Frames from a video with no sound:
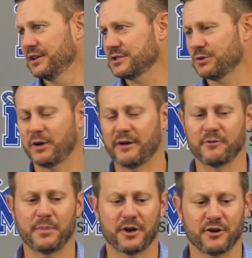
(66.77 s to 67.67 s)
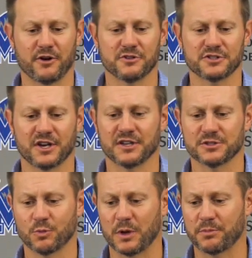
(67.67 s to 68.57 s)
So we'll have a better understanding
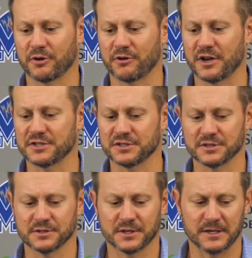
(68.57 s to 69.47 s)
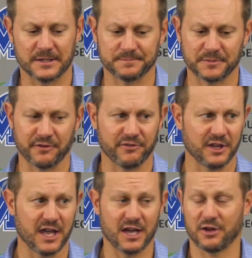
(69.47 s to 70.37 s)
as the week progresses. Um, if he
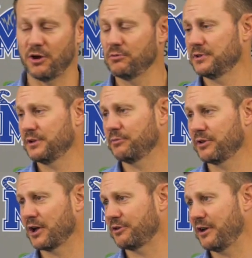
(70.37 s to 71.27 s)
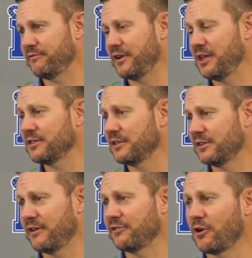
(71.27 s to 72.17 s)
can't go, then we got great faith in
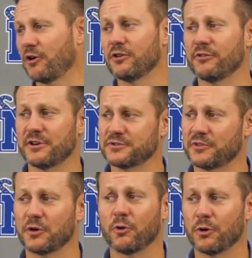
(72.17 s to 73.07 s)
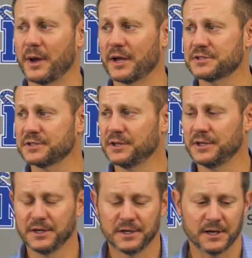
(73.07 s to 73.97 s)
Tevin Carter and the rest of our quarterbacks
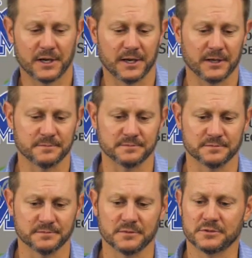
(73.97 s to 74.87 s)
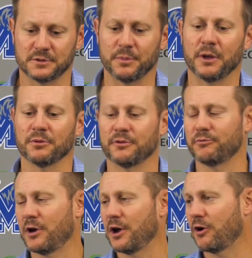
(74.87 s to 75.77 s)
um, to be able to
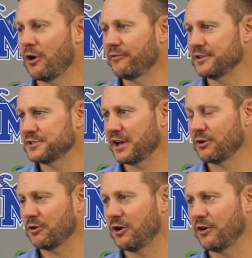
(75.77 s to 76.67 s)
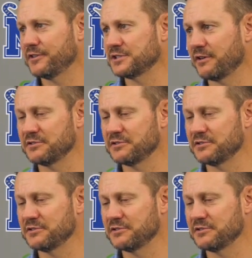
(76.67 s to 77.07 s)
run our offense and handle our offense.